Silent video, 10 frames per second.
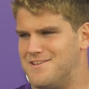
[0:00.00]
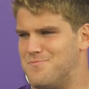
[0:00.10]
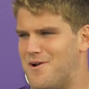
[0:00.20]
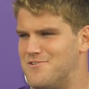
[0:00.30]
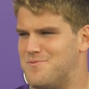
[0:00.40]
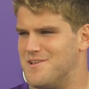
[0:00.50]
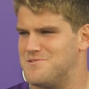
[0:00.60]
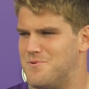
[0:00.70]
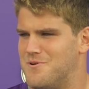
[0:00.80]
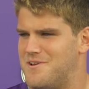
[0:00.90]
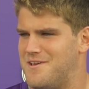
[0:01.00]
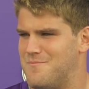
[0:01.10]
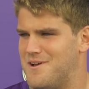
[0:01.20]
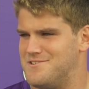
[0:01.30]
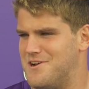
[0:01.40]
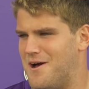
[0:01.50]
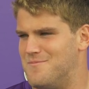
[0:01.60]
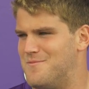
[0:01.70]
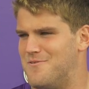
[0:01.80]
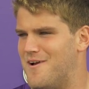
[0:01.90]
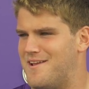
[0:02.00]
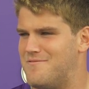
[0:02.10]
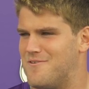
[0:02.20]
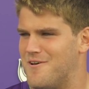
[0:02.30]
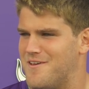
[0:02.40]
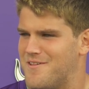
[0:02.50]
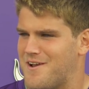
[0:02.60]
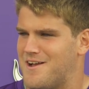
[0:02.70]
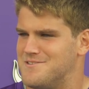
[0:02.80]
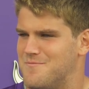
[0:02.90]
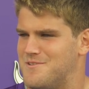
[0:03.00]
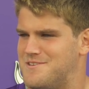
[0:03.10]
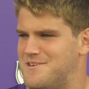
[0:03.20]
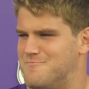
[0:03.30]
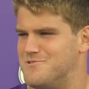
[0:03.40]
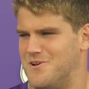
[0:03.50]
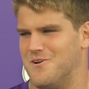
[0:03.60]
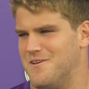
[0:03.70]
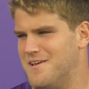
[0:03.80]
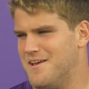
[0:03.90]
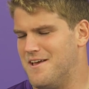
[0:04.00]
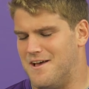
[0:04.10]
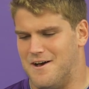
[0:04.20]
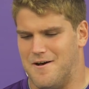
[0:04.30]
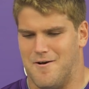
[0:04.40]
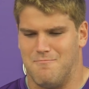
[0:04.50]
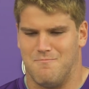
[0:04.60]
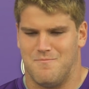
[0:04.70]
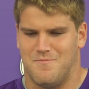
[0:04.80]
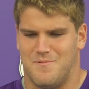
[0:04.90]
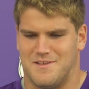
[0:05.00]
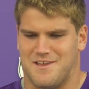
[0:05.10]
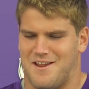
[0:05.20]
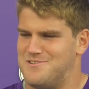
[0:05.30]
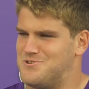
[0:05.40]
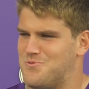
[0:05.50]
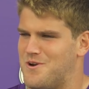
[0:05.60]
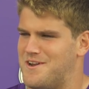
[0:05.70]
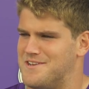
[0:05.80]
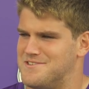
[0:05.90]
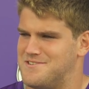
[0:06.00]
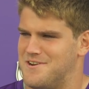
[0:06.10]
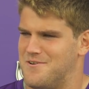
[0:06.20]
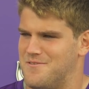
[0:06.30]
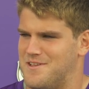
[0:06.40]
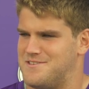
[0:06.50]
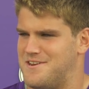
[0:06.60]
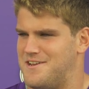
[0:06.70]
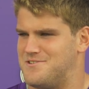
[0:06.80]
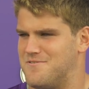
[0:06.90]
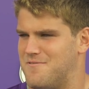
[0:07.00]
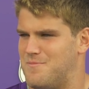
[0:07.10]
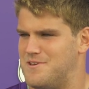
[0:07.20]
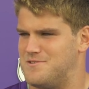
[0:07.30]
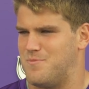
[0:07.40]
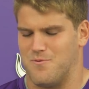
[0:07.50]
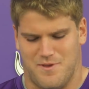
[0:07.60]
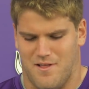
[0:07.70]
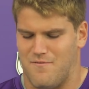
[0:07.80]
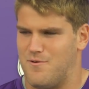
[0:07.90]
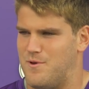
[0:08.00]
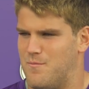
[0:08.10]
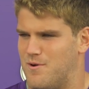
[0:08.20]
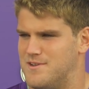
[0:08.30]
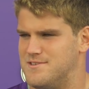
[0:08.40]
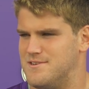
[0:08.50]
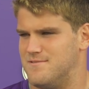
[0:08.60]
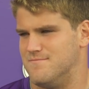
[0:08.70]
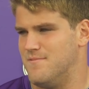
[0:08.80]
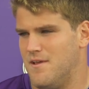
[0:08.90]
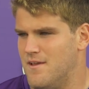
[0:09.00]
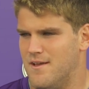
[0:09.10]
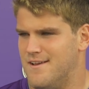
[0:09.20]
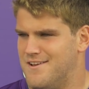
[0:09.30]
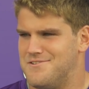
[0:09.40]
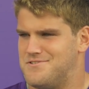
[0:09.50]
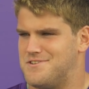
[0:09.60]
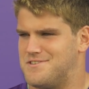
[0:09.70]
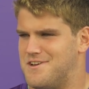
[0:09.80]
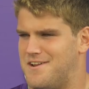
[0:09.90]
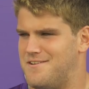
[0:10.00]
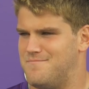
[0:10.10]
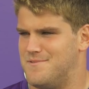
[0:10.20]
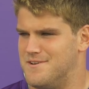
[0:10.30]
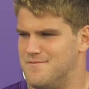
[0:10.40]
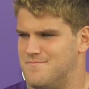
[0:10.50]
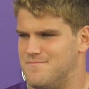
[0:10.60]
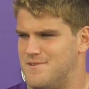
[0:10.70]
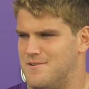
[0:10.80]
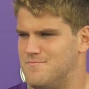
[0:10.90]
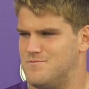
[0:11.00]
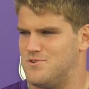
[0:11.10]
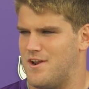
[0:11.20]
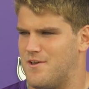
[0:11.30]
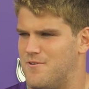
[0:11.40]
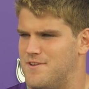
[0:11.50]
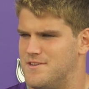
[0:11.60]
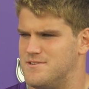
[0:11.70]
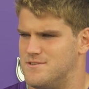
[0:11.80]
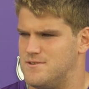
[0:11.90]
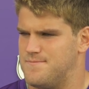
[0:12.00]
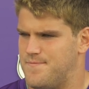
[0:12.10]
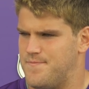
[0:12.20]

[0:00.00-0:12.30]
It's my responsibility and my job to be ready for all the other guys on the team. So it's kind of just what it is, you know. That's the nature of the beast, but we love it, we embrace it, and just excited to, you know, try to go the distance.